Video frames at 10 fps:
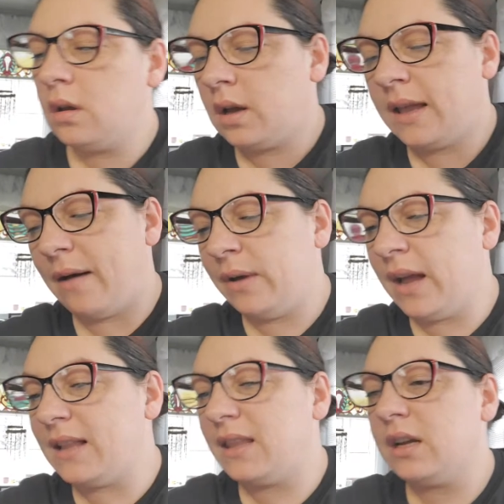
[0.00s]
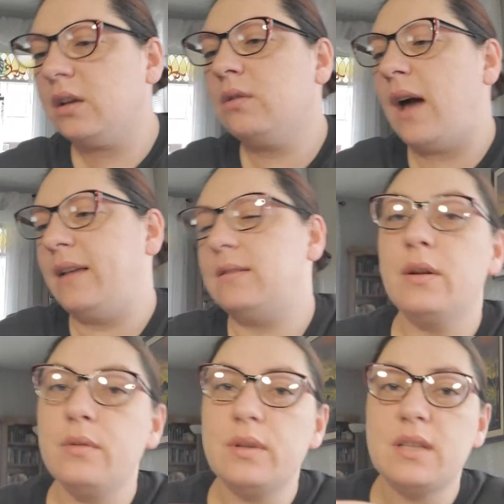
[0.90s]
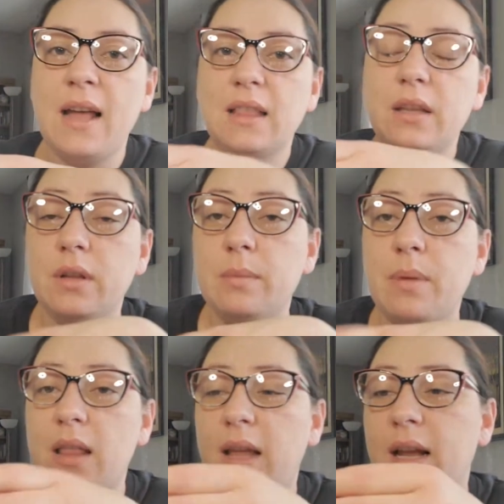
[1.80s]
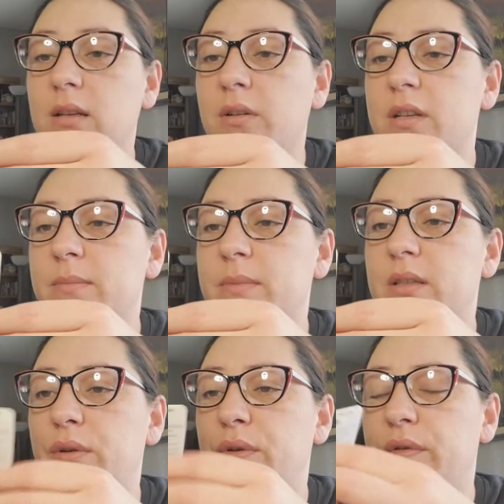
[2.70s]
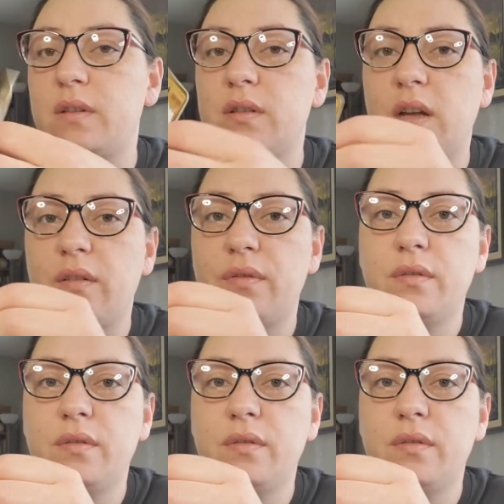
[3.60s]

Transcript: yeah, we got there, you guys. There was I literally bought like a Christmas tote of this stuff.